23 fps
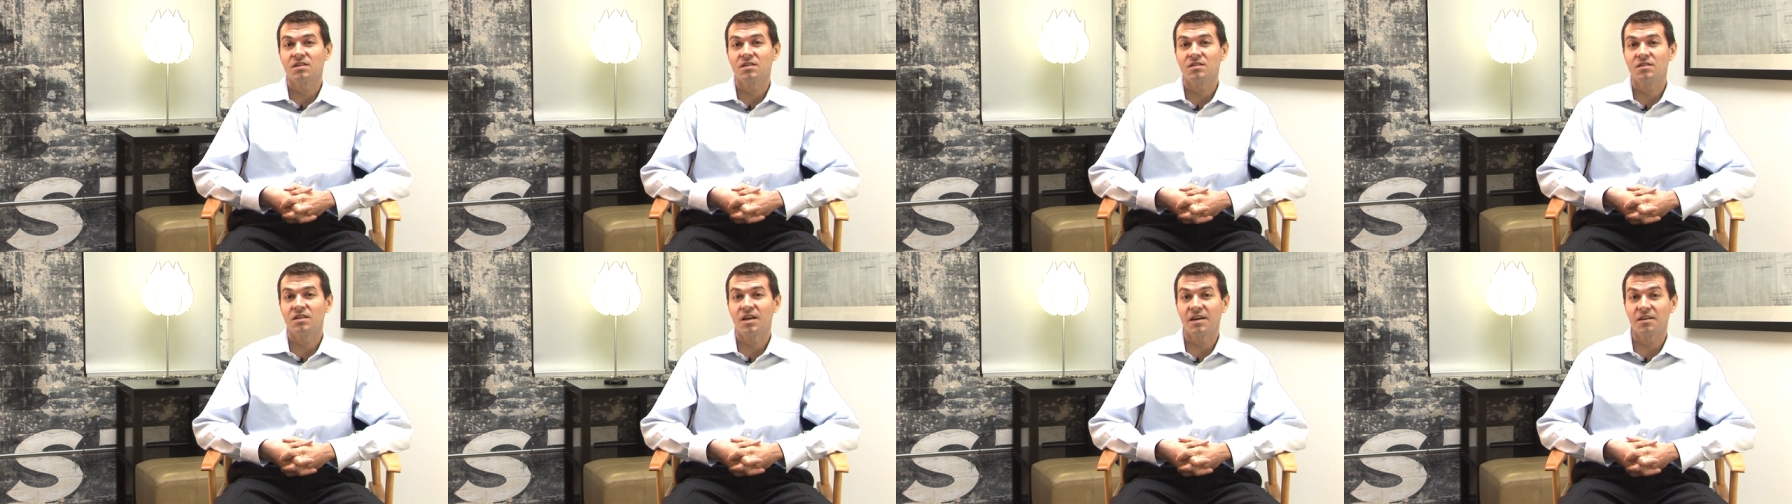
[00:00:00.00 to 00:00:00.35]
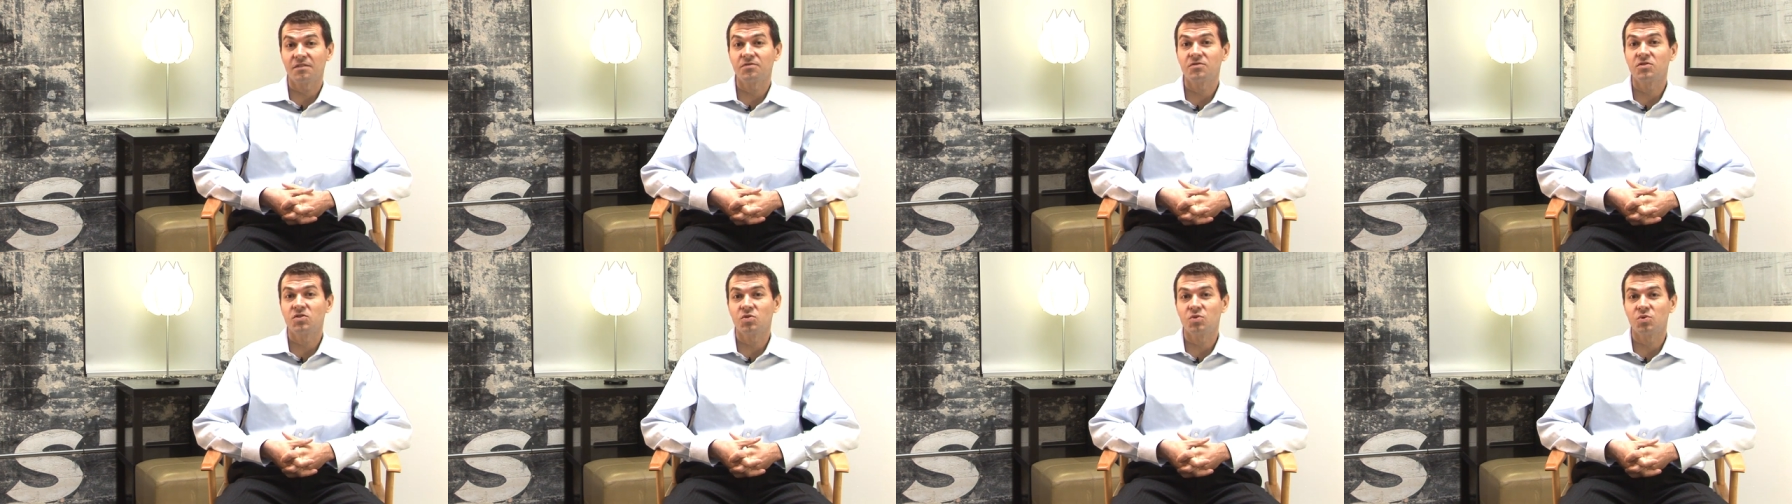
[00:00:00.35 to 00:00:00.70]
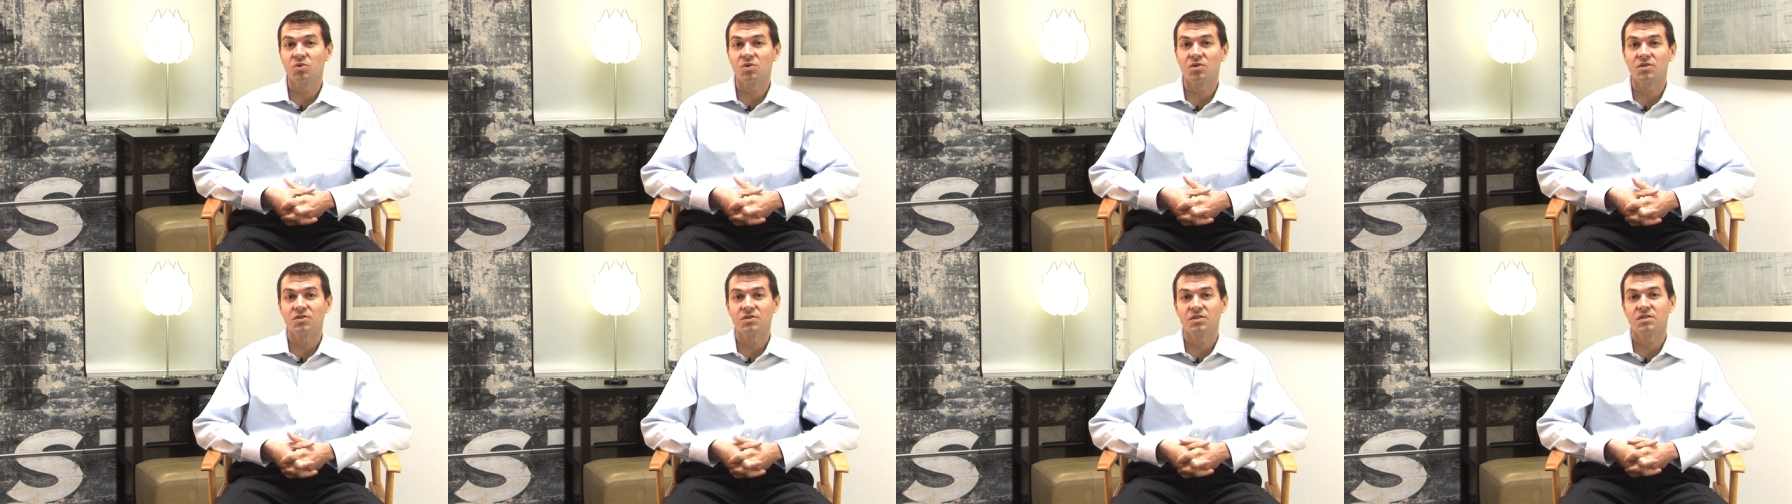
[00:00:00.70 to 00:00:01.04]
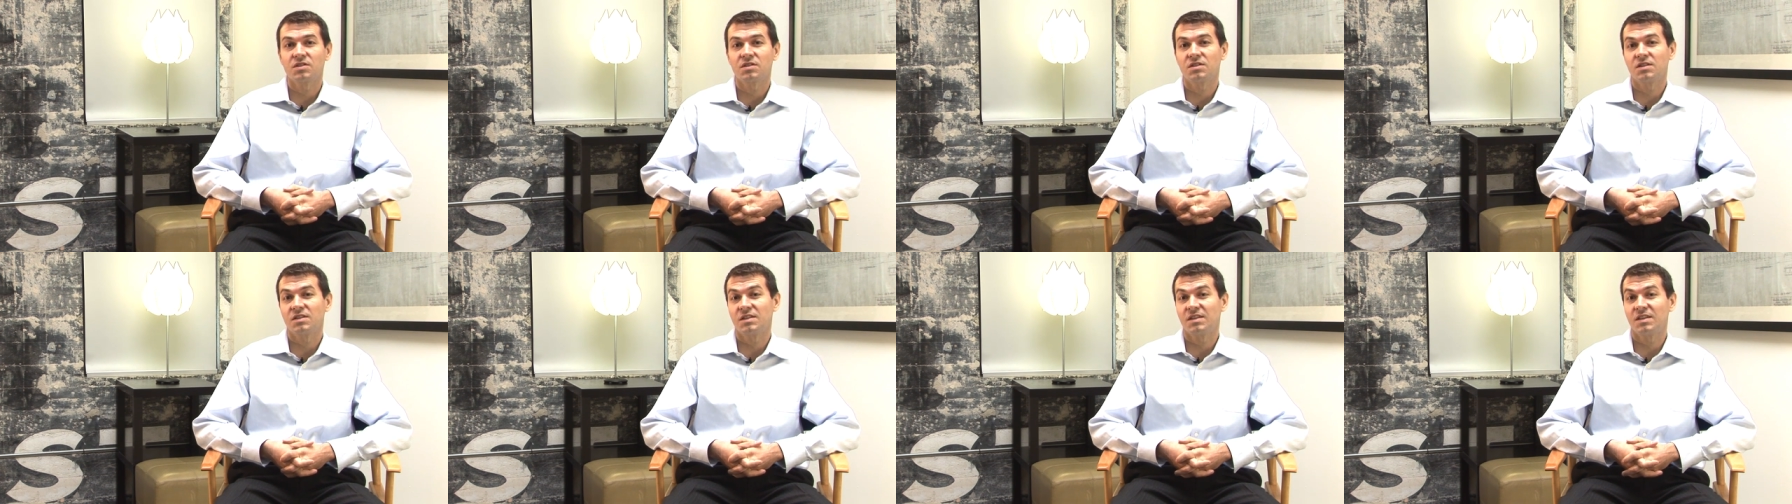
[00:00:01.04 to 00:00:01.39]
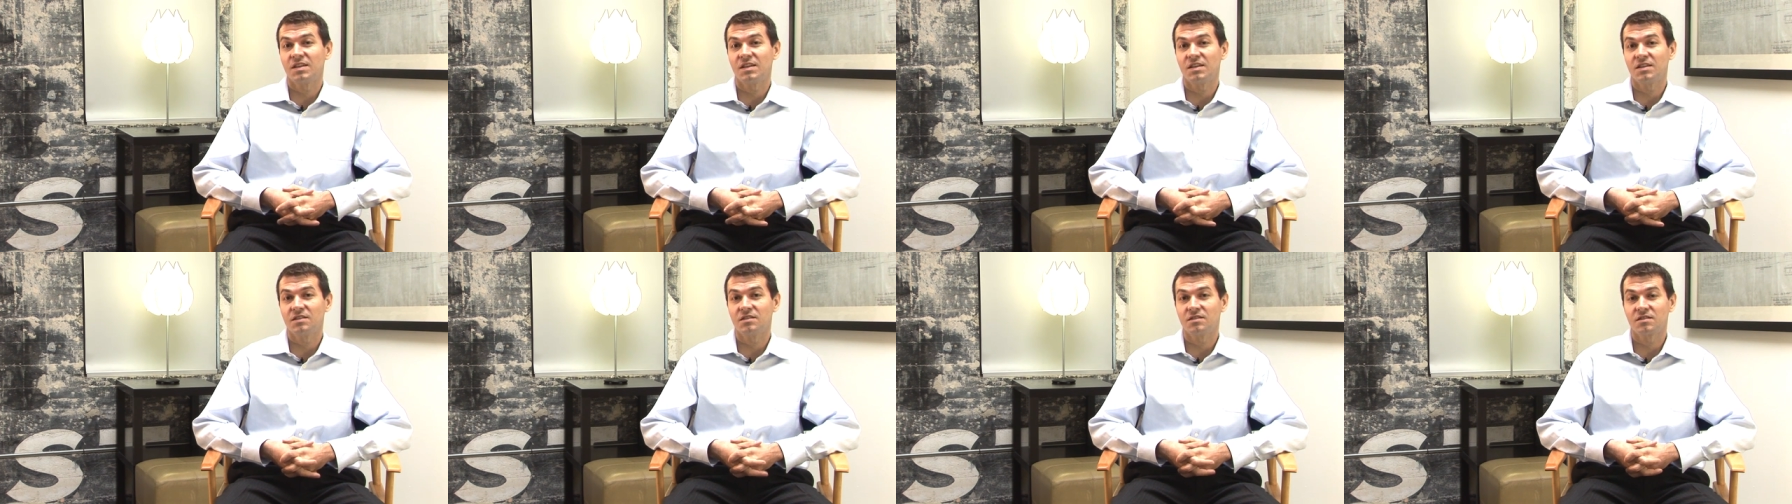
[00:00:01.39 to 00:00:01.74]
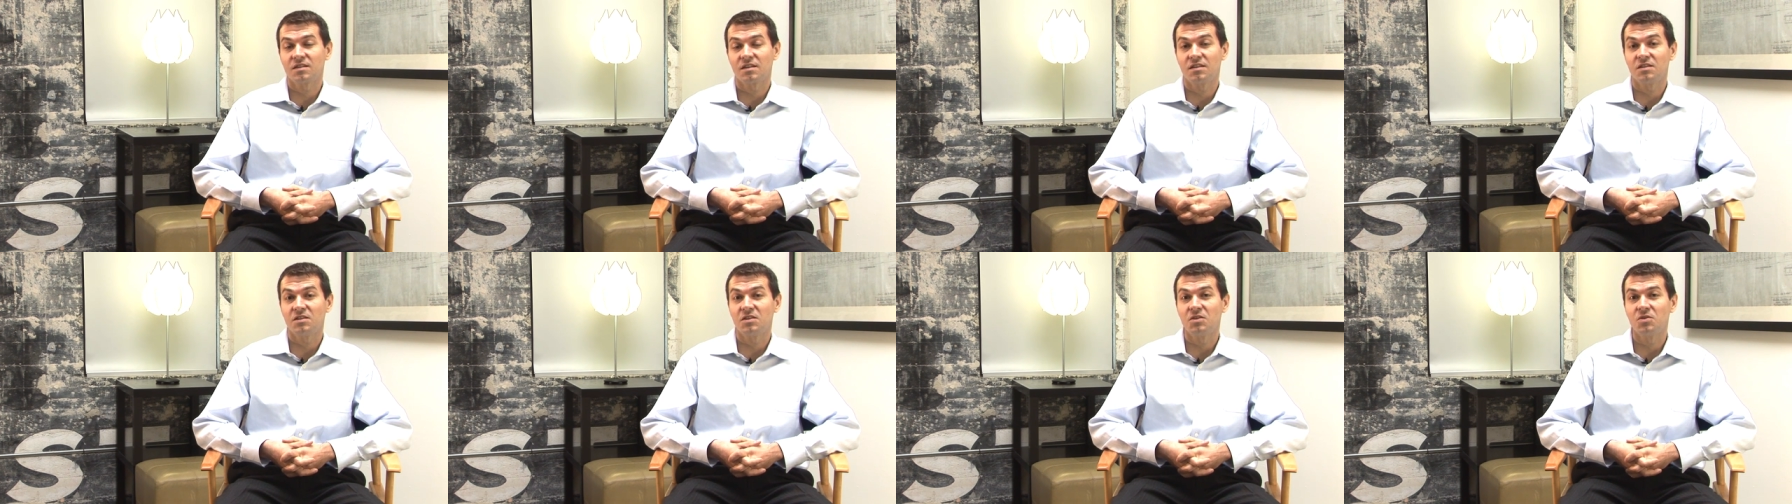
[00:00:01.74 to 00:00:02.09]
life tools to
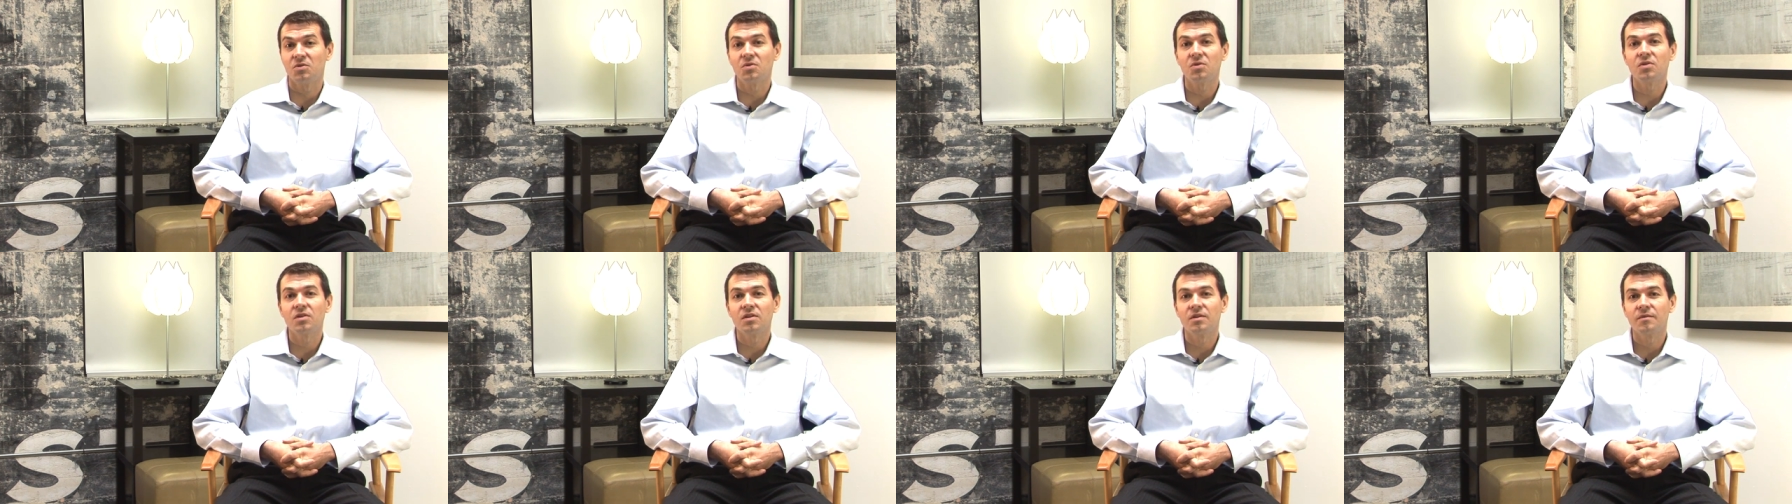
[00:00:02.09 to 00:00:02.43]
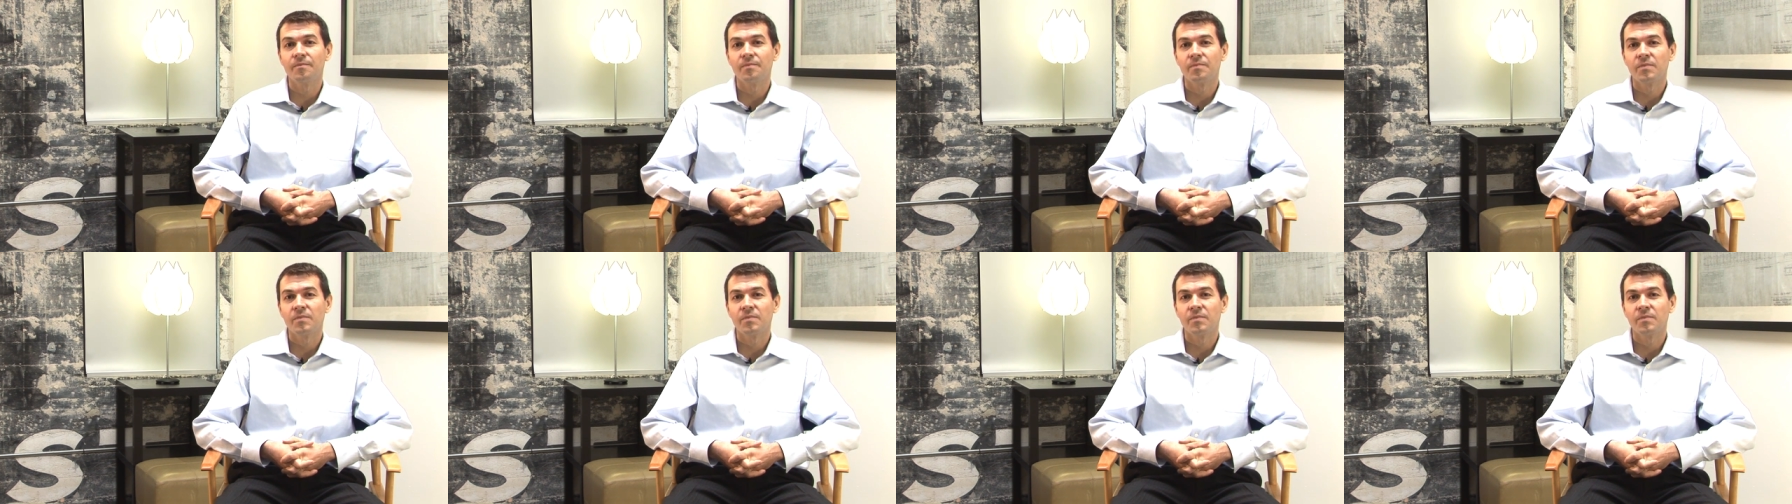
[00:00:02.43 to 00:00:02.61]
teens and youth.